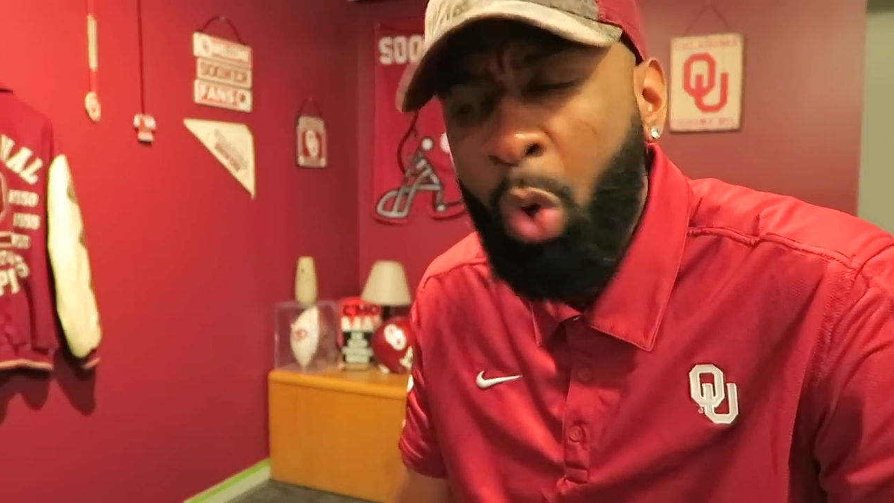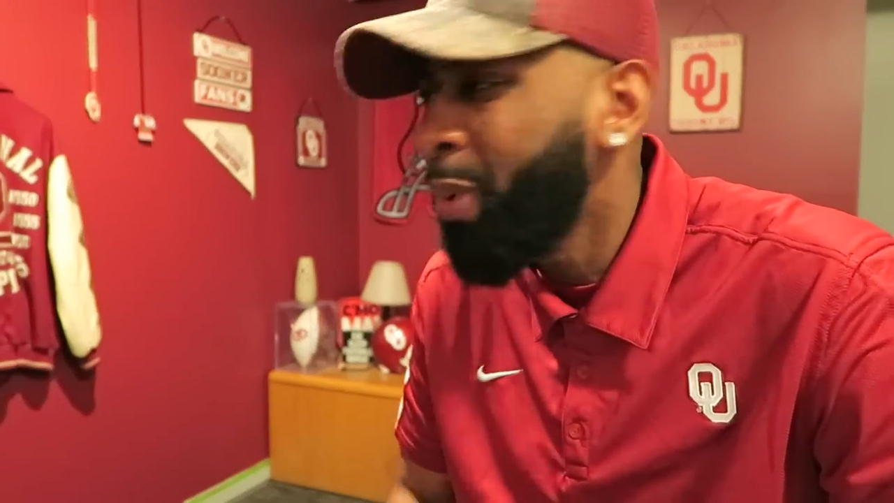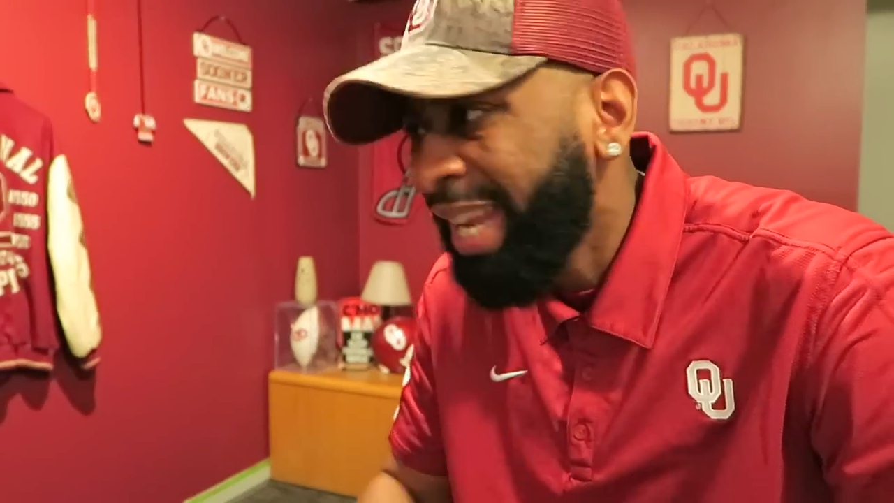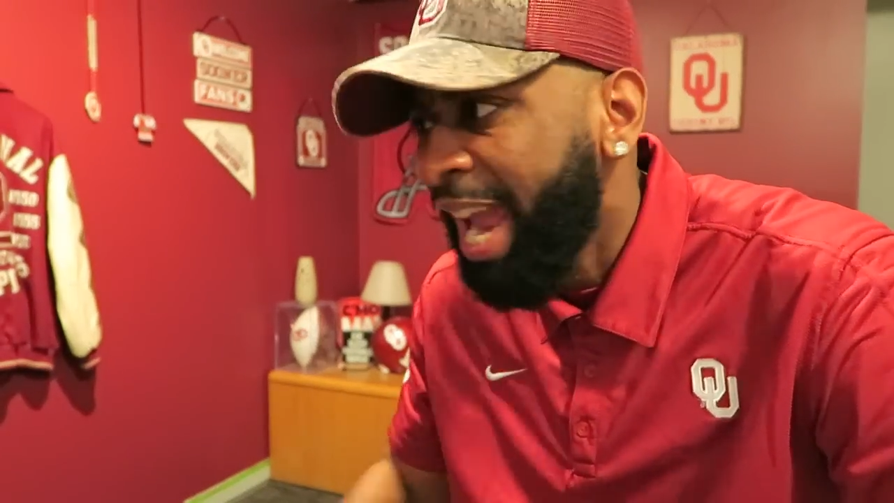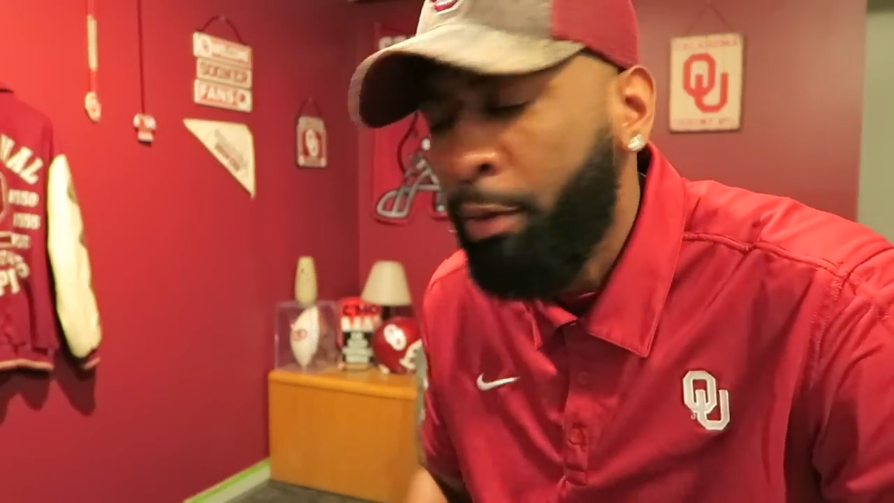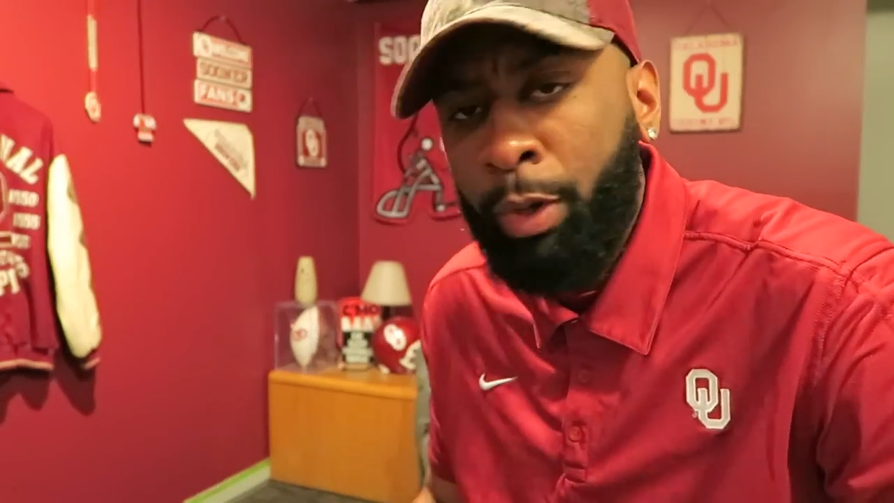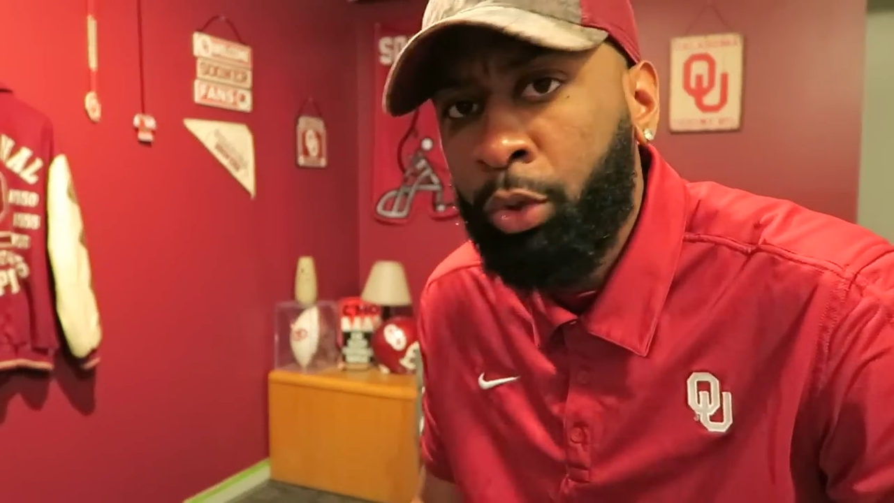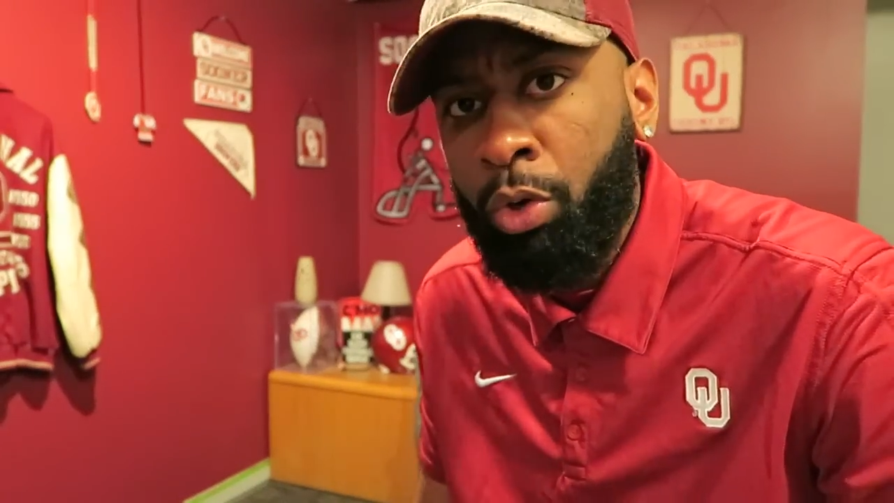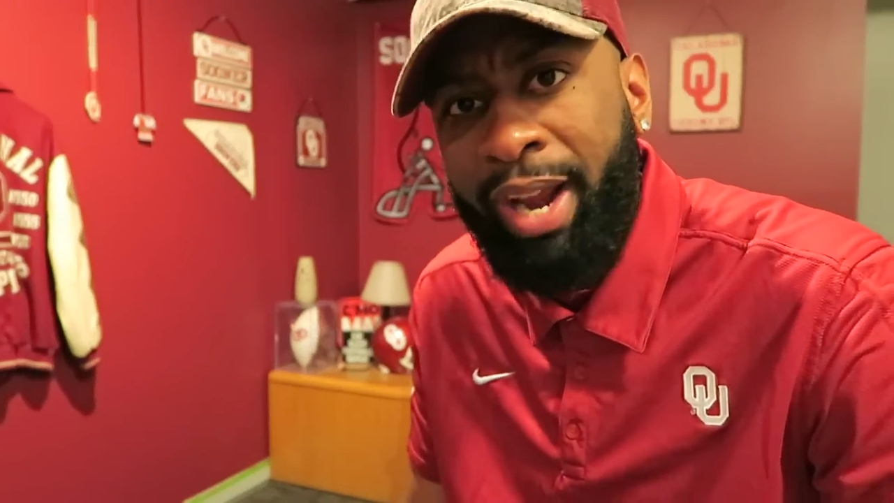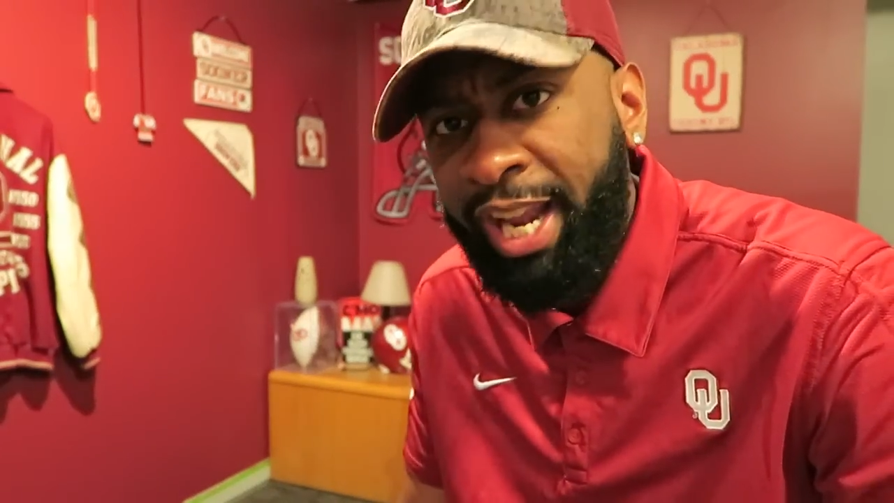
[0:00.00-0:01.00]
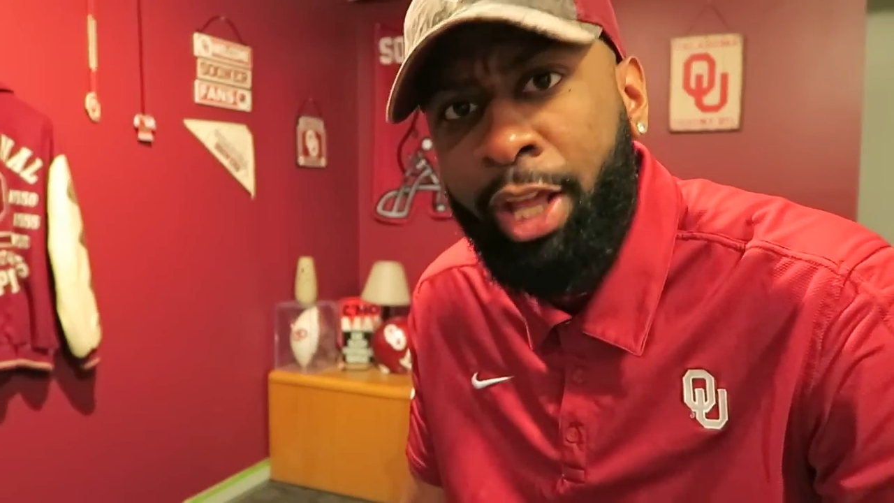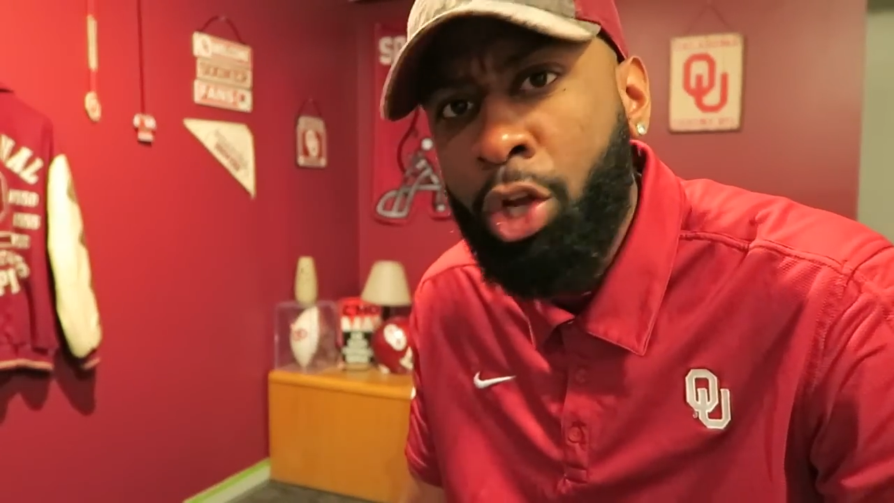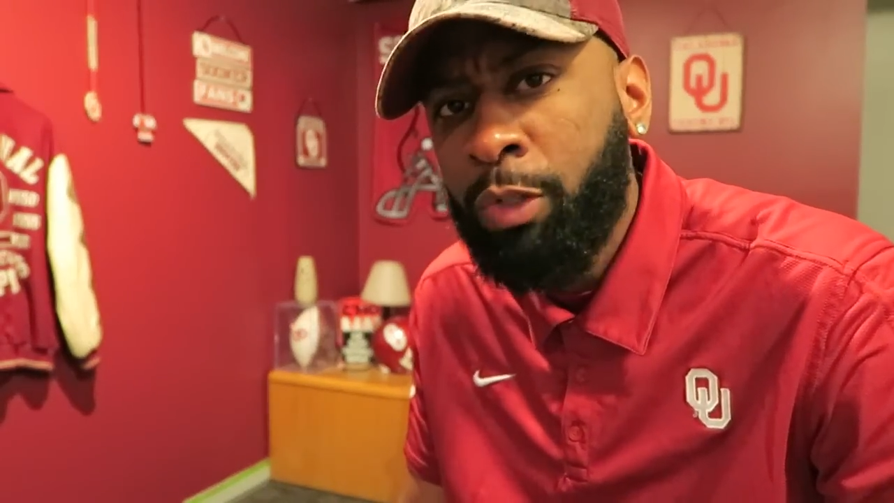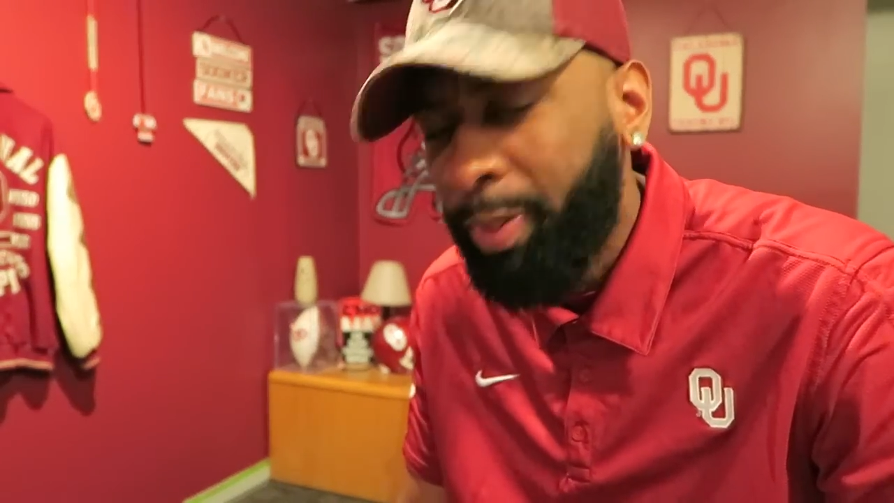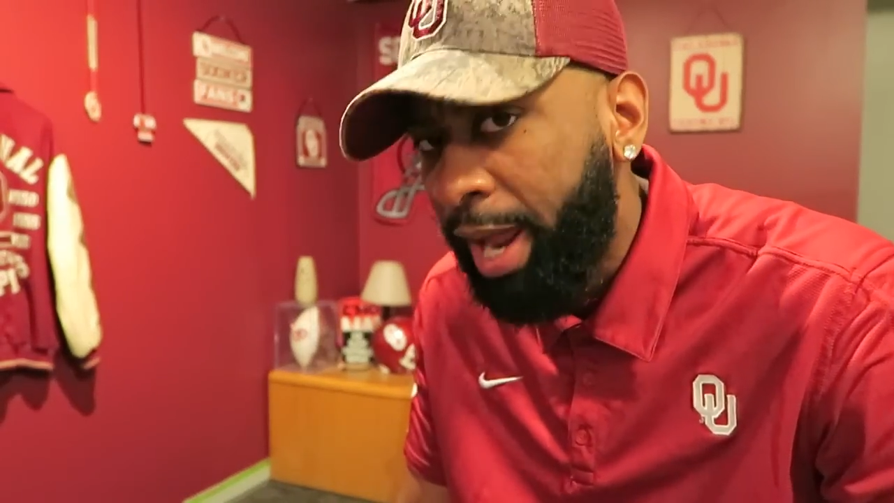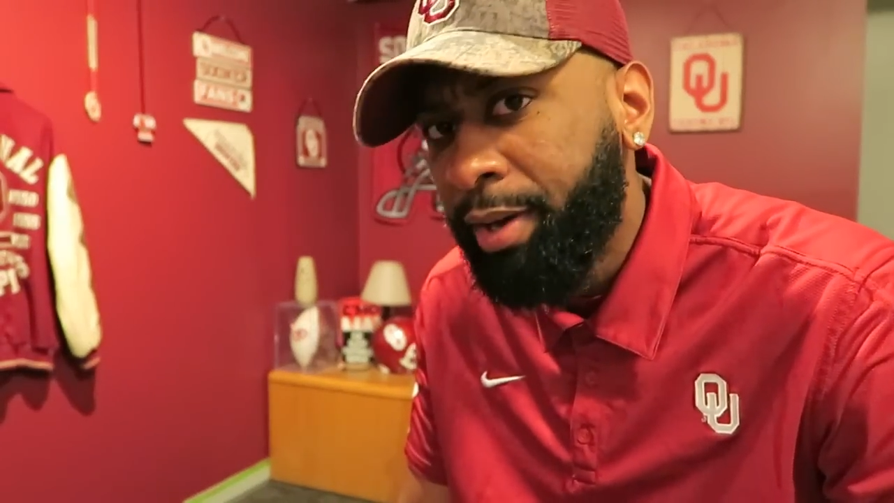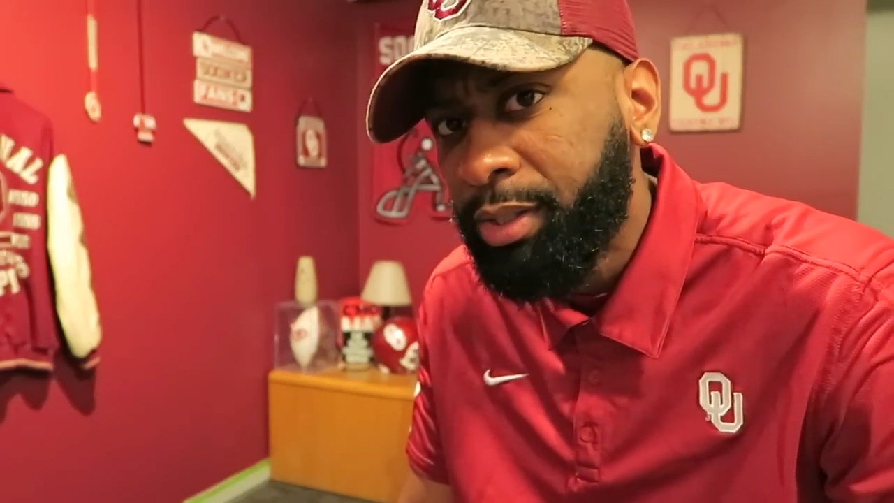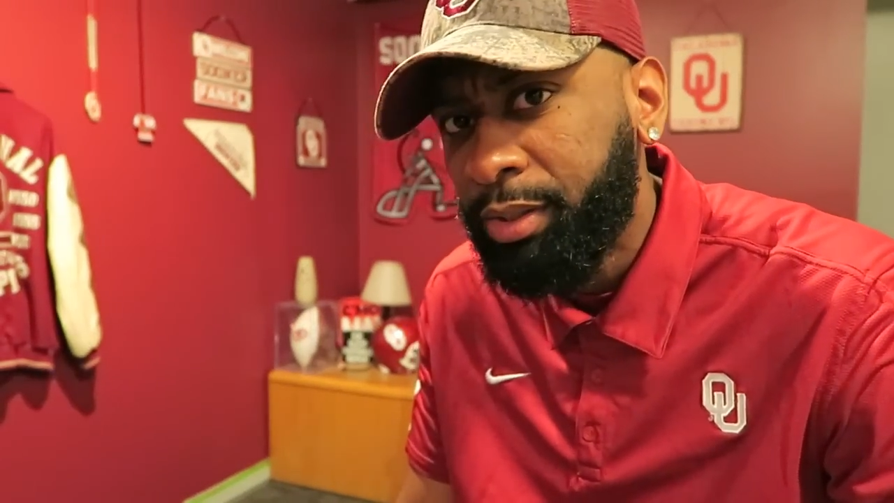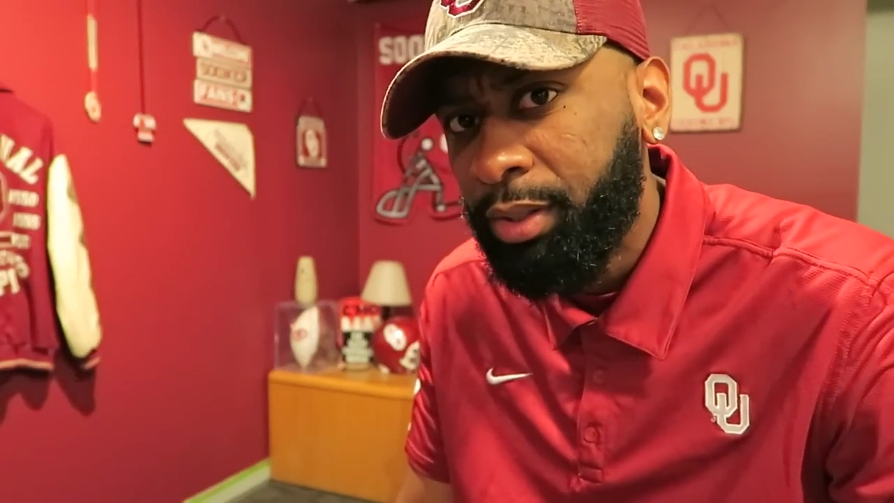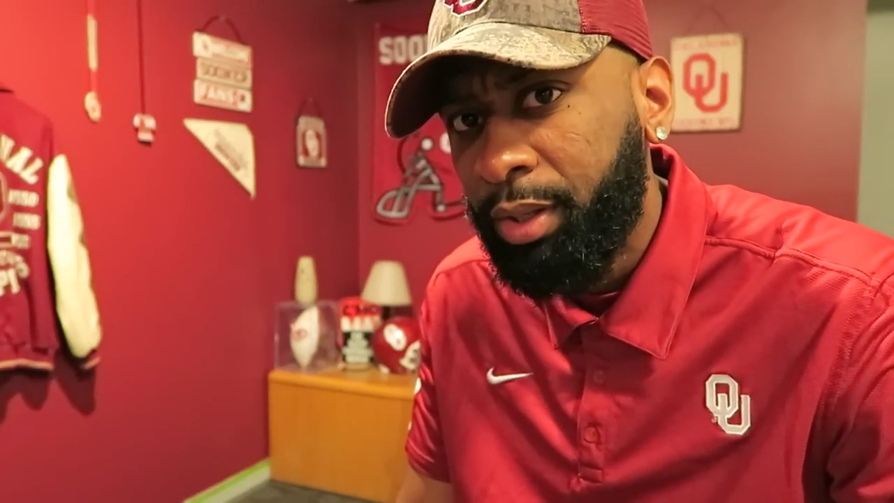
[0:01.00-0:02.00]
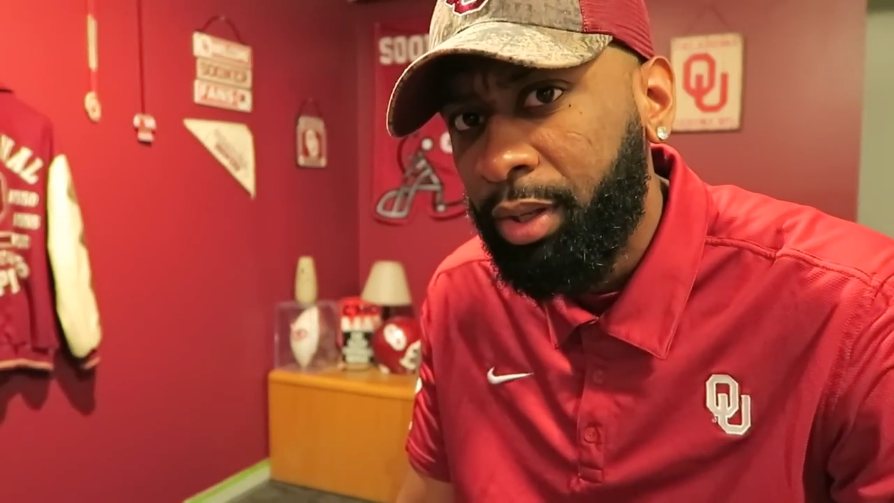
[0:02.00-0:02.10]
We can't recruit any of those players?